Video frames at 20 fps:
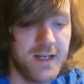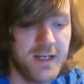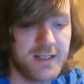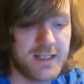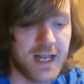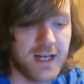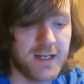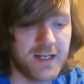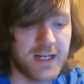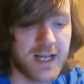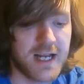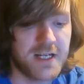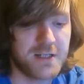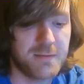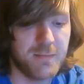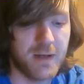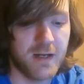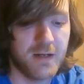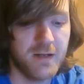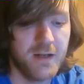
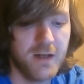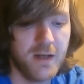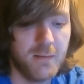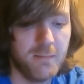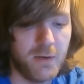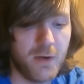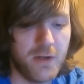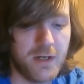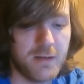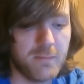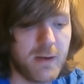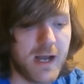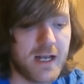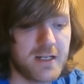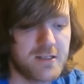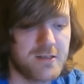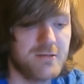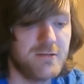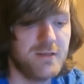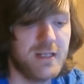Tanegashima, burning
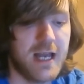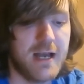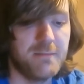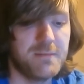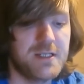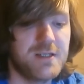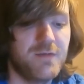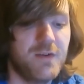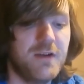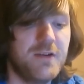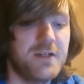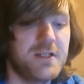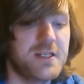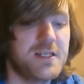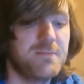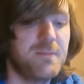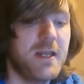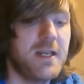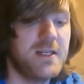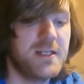past through the atmosphere into
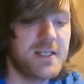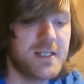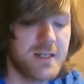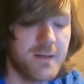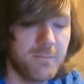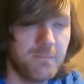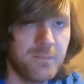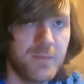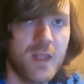space.